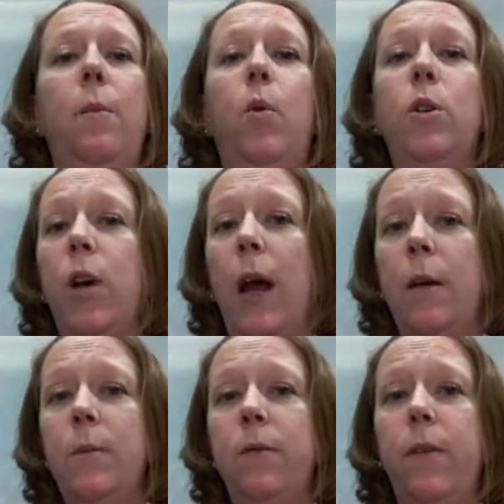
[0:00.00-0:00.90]
more
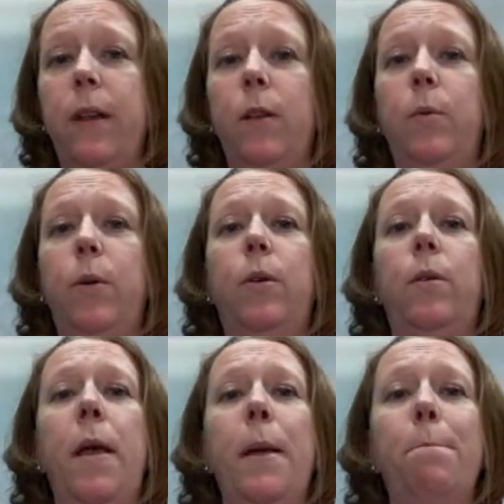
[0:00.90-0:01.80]
jobs
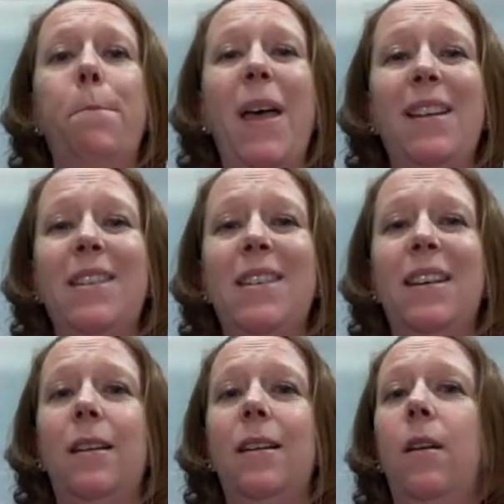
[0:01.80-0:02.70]
available,
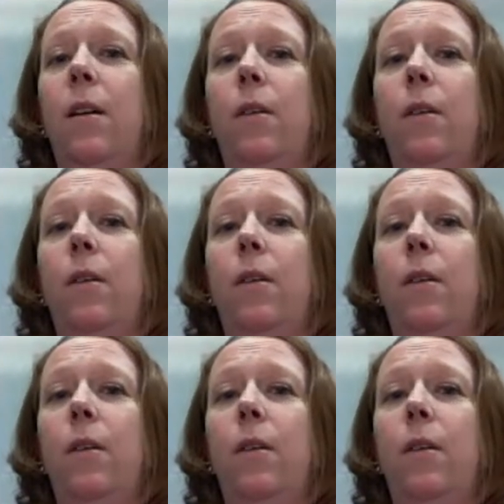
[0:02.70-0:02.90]
medicine,